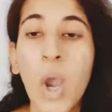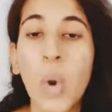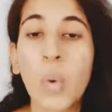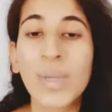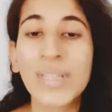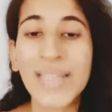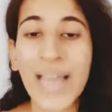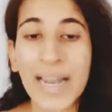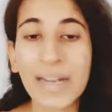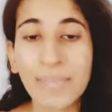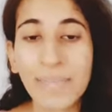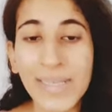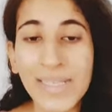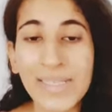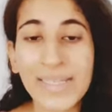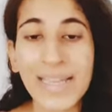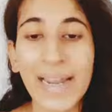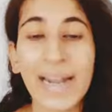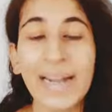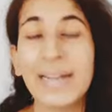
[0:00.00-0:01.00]
With that being
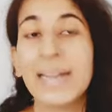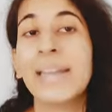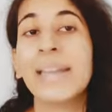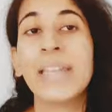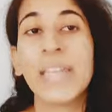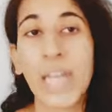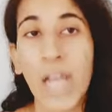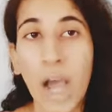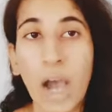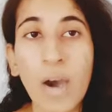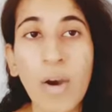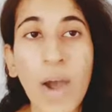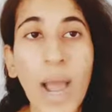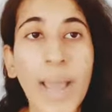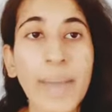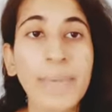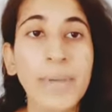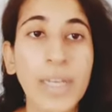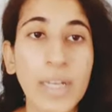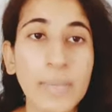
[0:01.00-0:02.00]
said, now
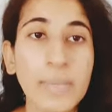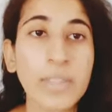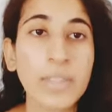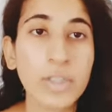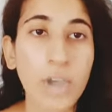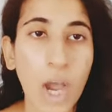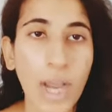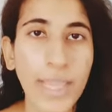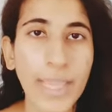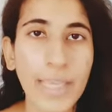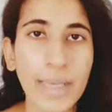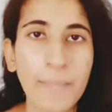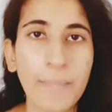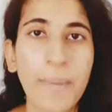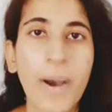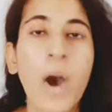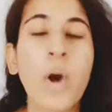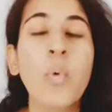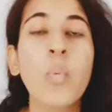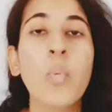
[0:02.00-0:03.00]
I'm going to be talking
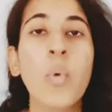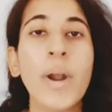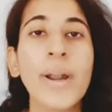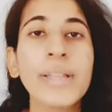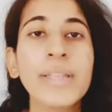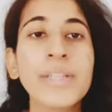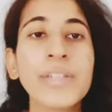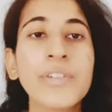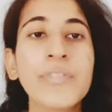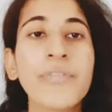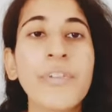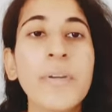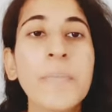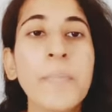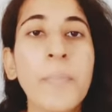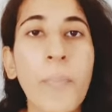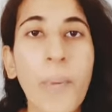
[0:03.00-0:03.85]
about what are the different